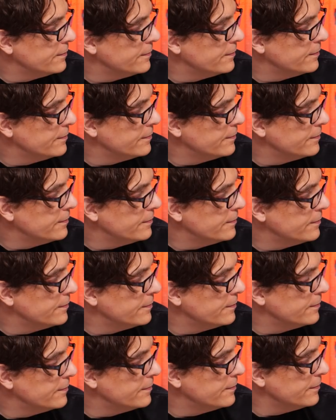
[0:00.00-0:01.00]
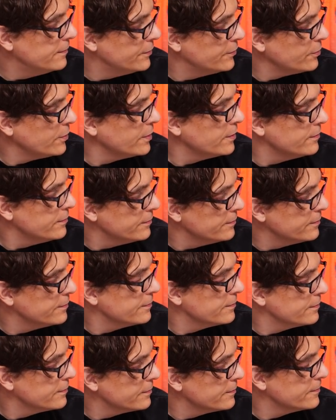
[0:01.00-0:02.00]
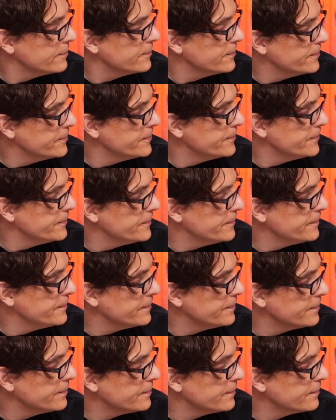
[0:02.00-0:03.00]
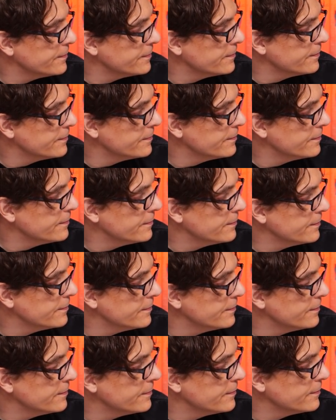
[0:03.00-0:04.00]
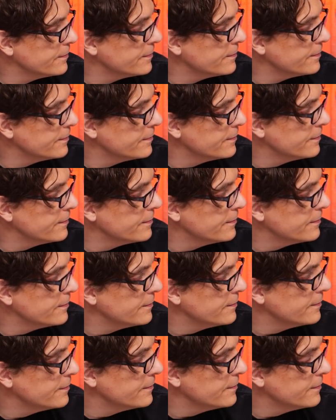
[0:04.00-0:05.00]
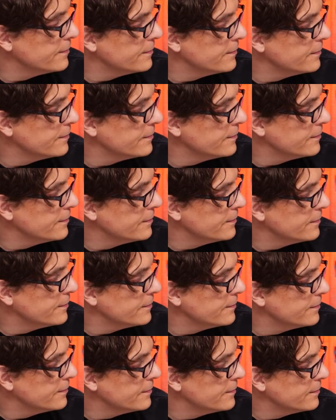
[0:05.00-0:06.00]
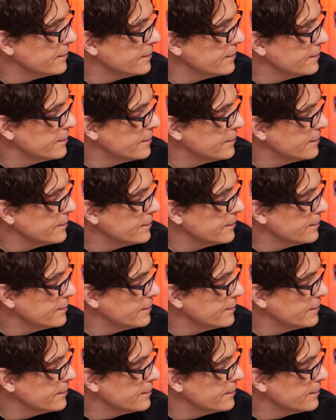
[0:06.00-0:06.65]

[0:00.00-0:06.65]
(not speaking)